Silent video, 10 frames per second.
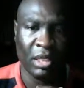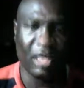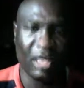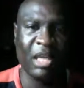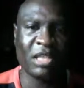
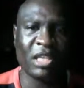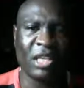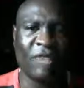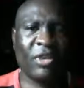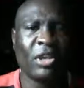is
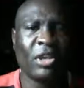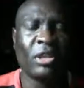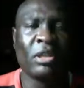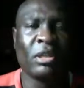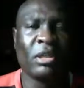if
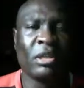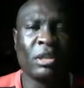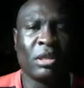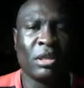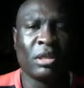
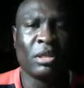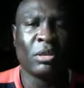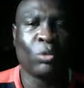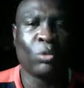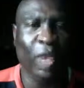
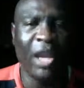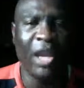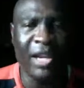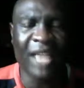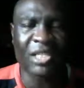we
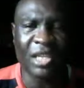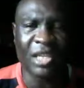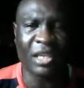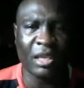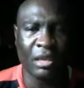are not
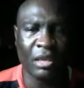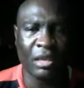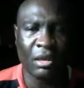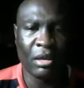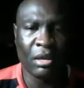seeking
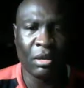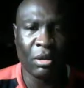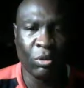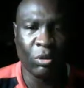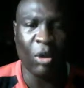
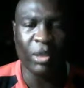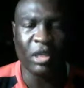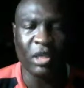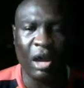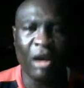what we
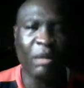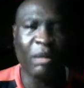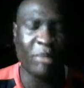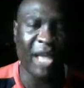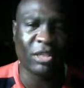call
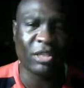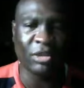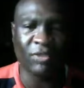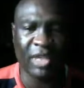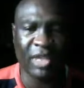black
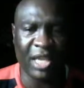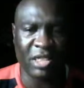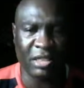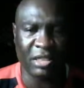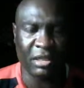
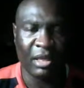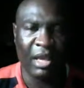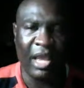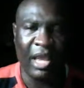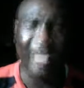unification.
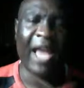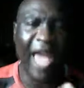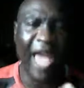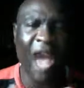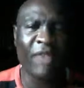And
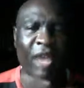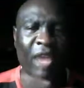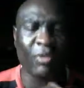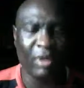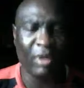I have
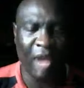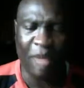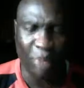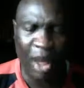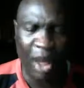a,
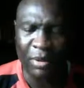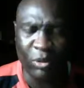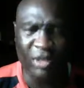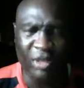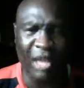a
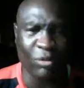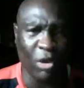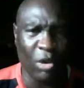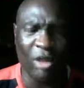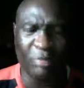problem with that
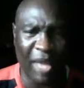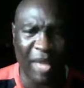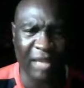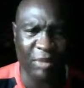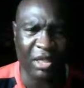word
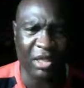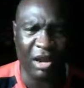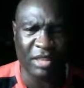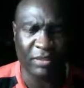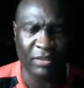black
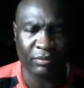because